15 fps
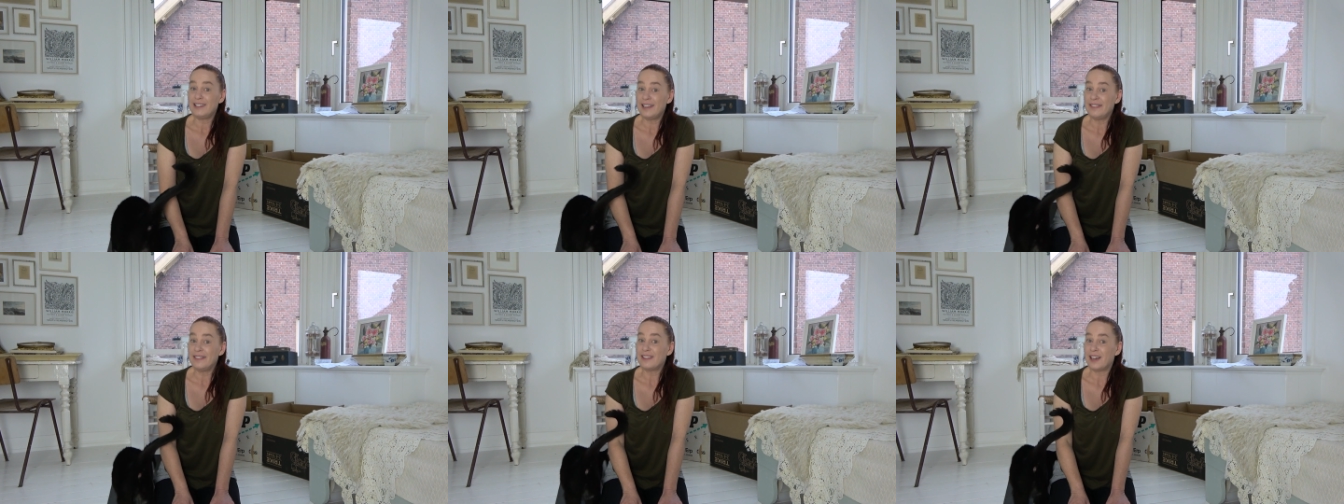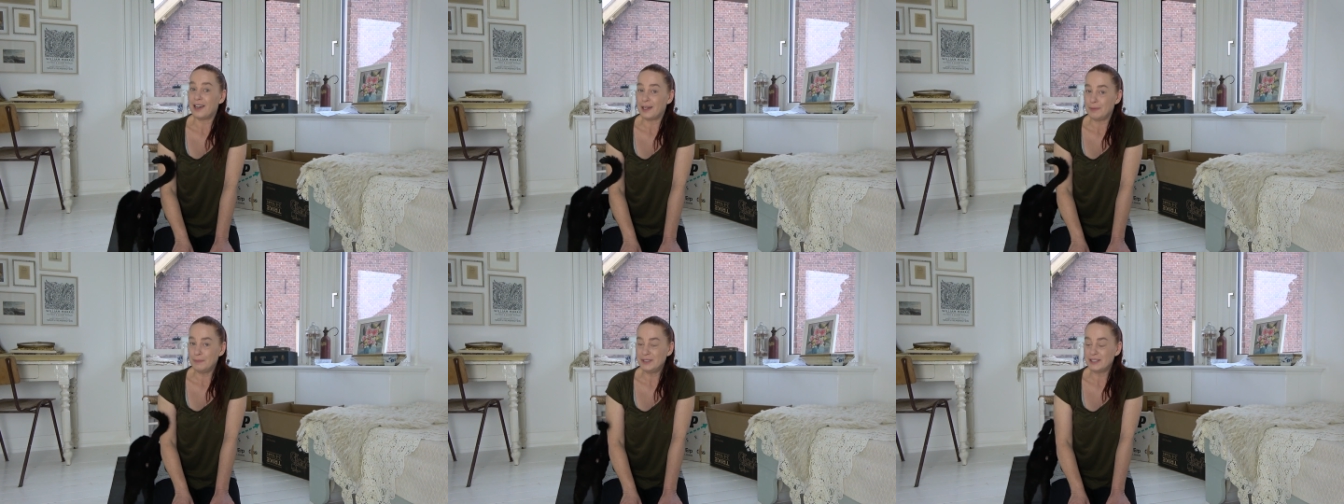10
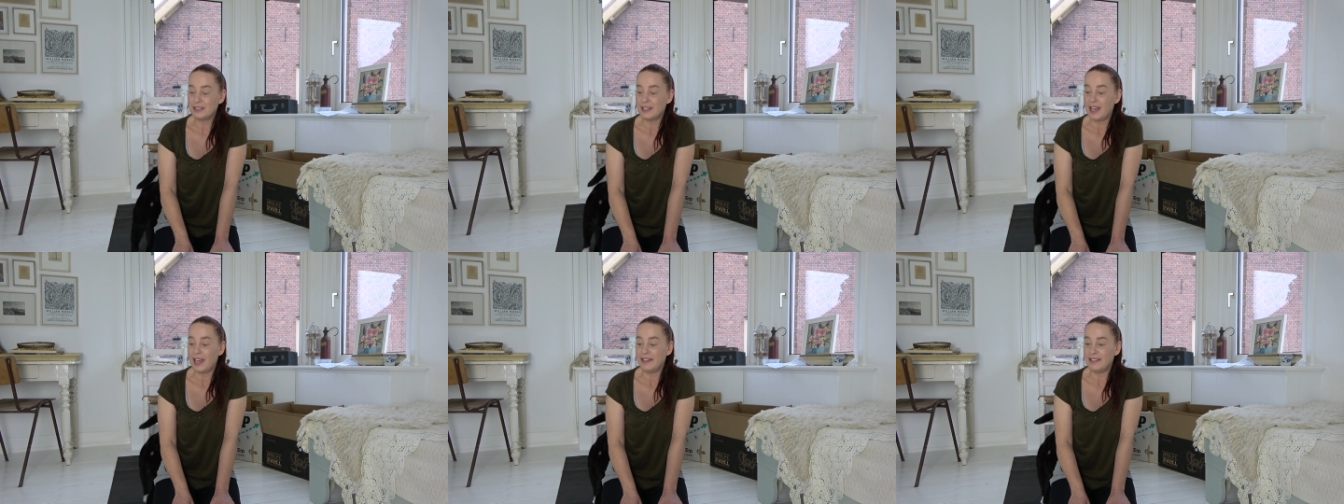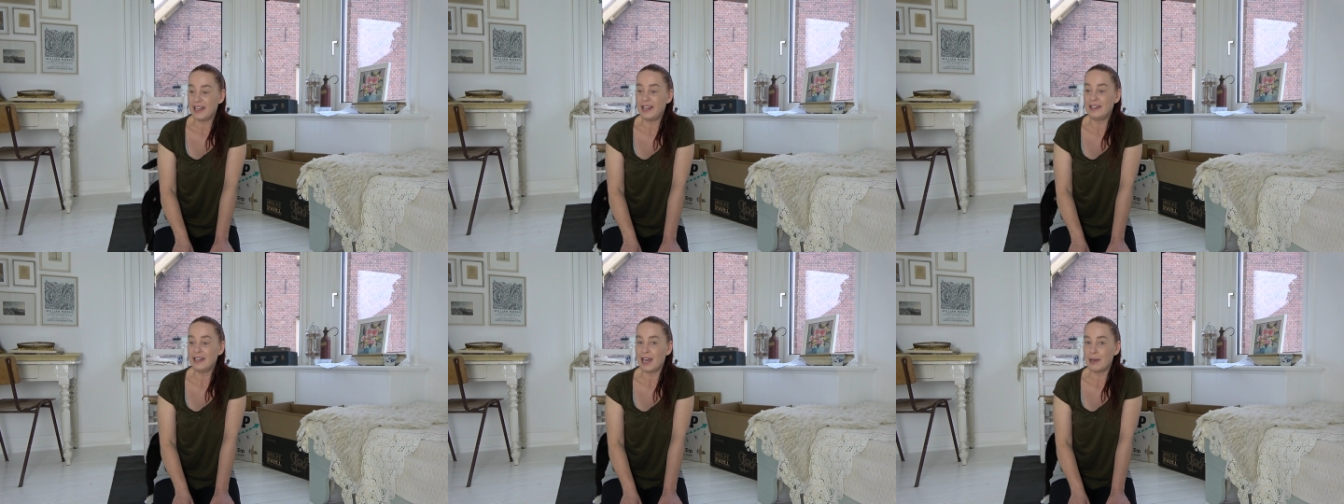times and
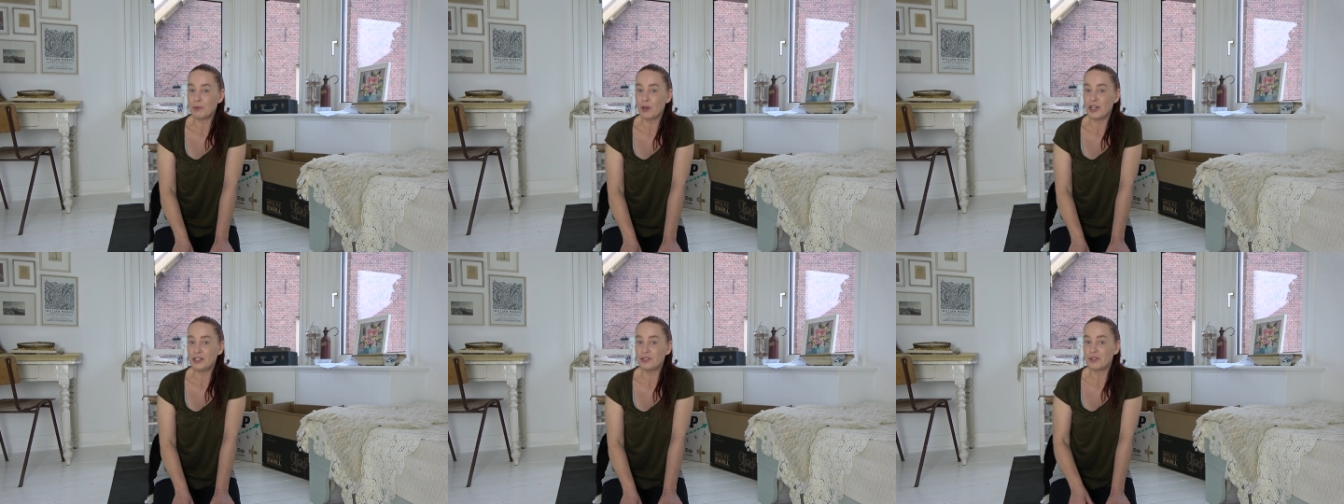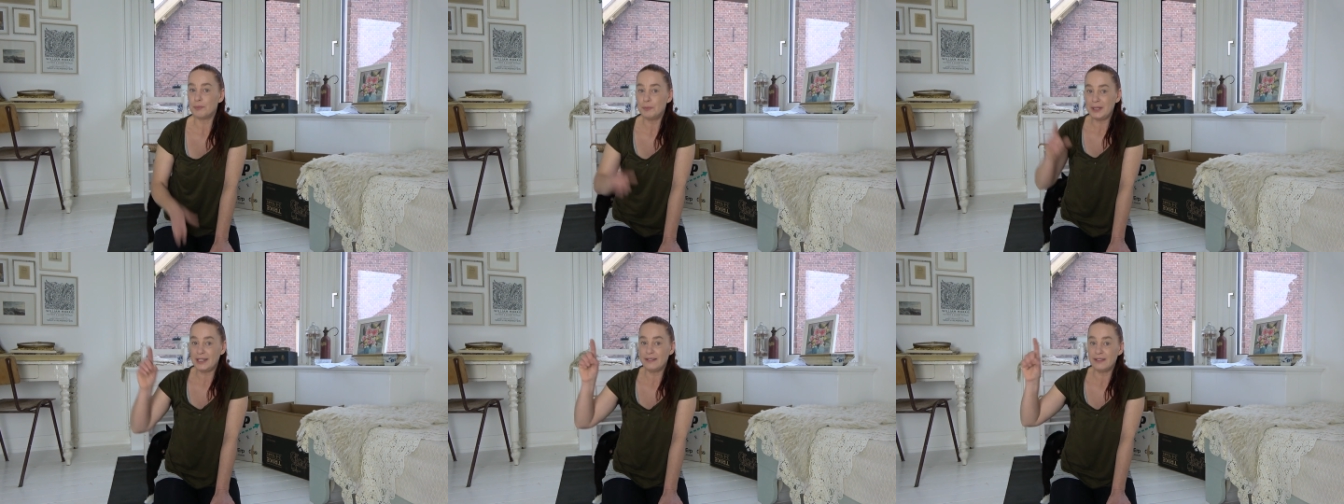then I'm going to
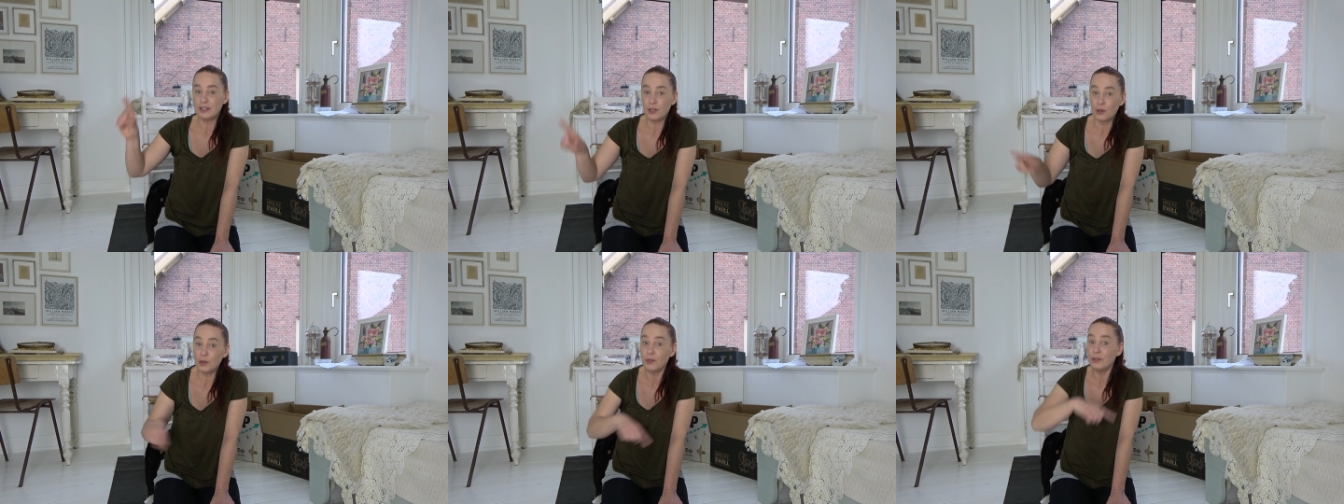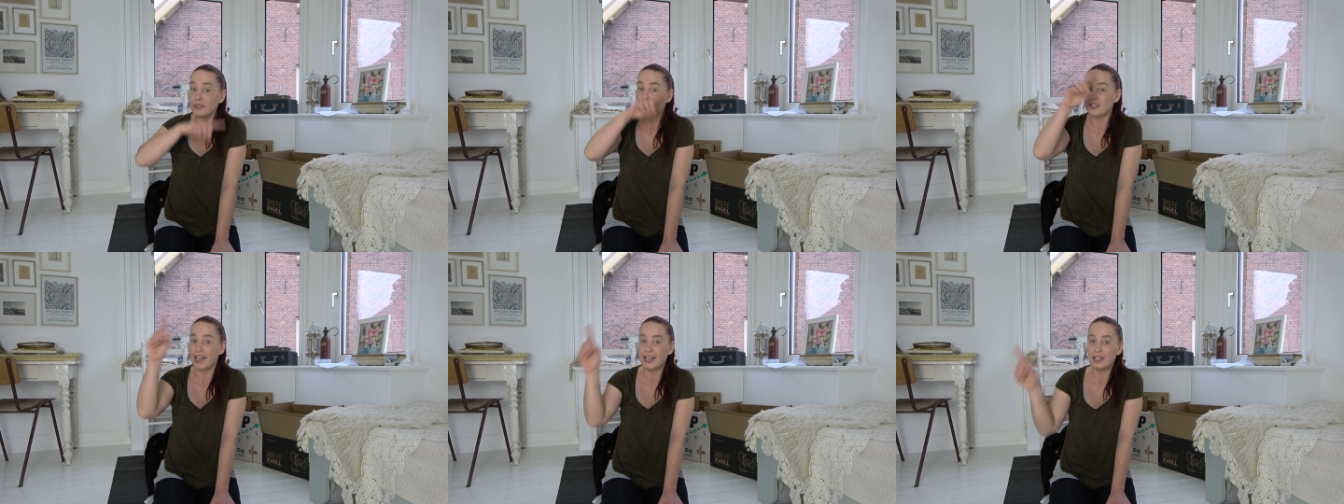repeat the whole
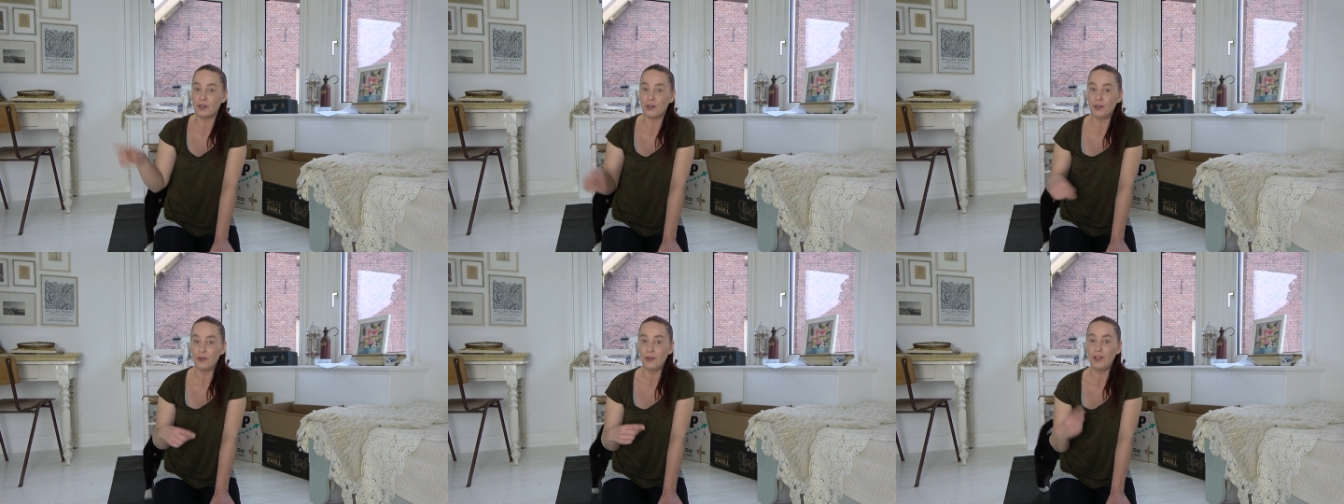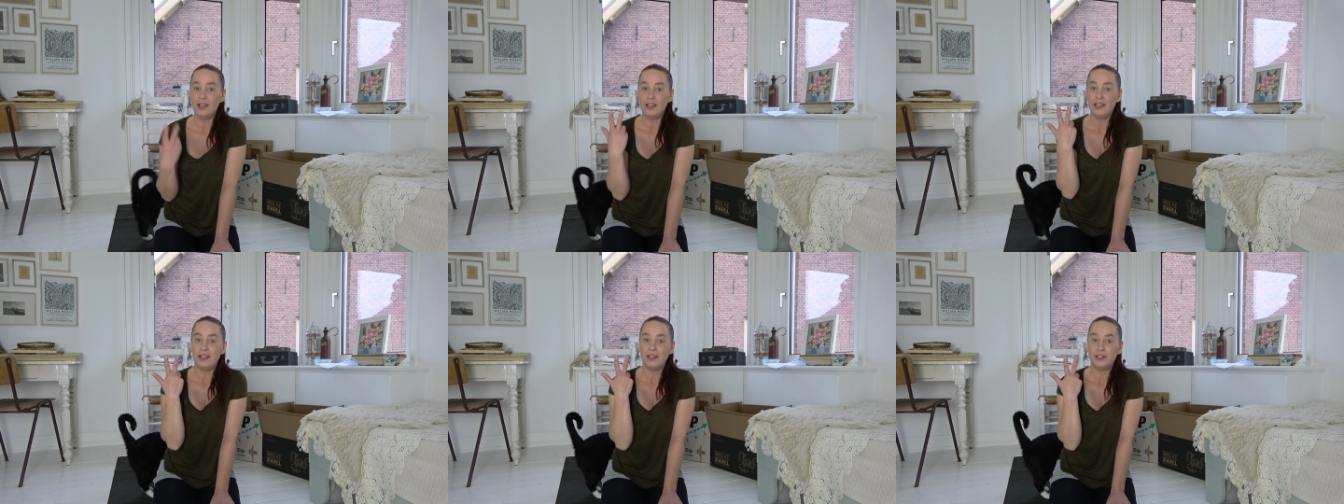cycle
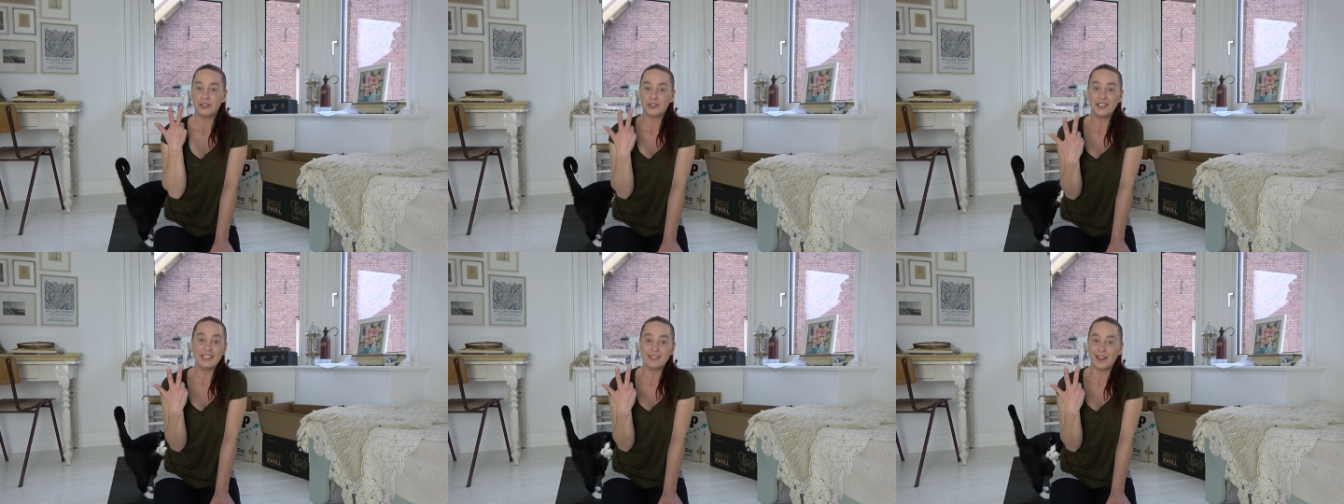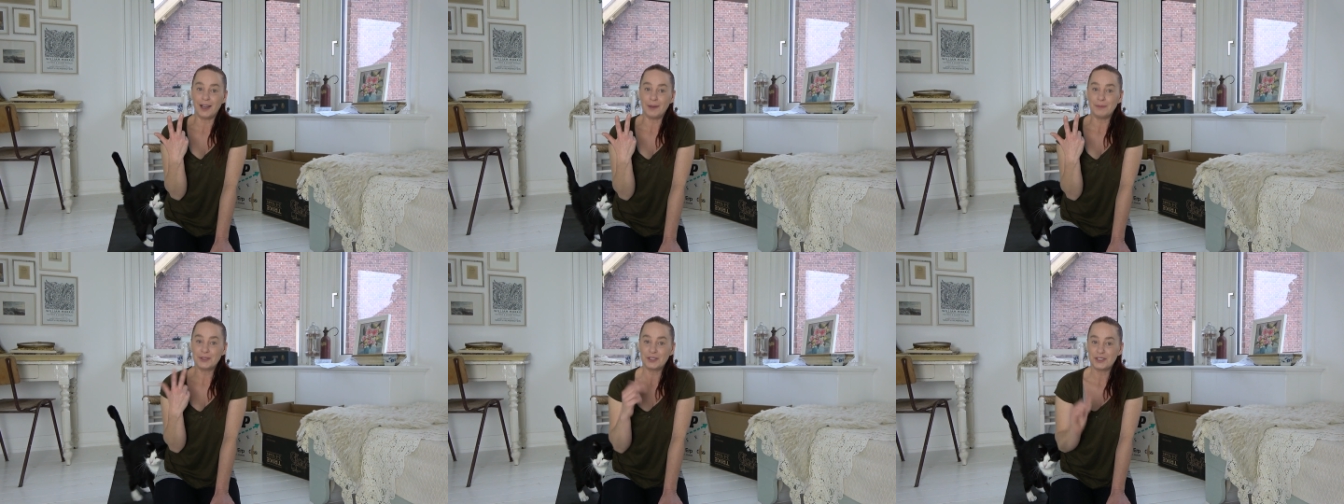three
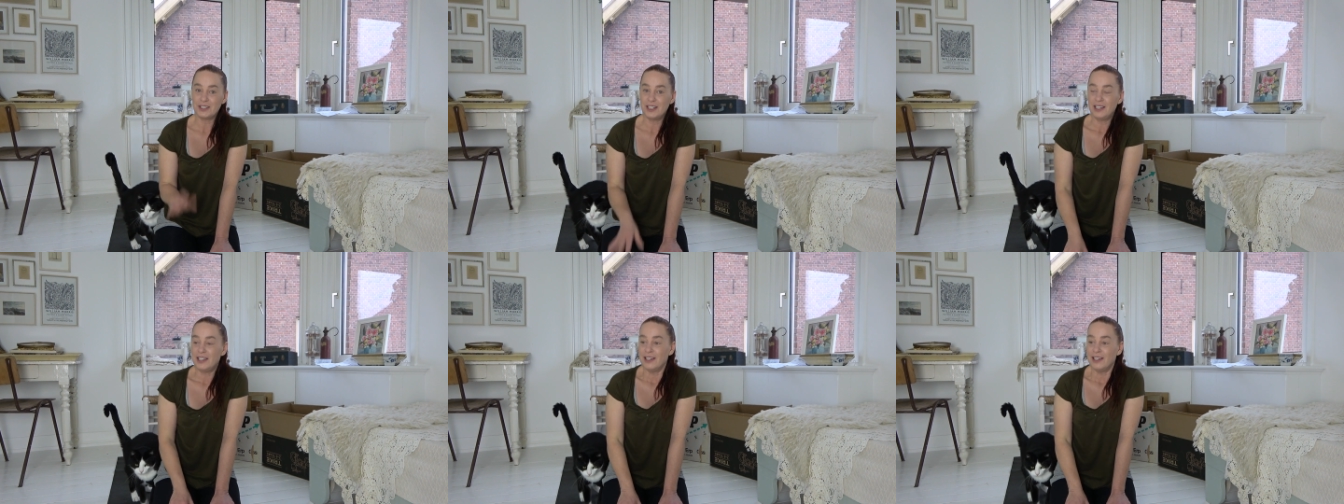times.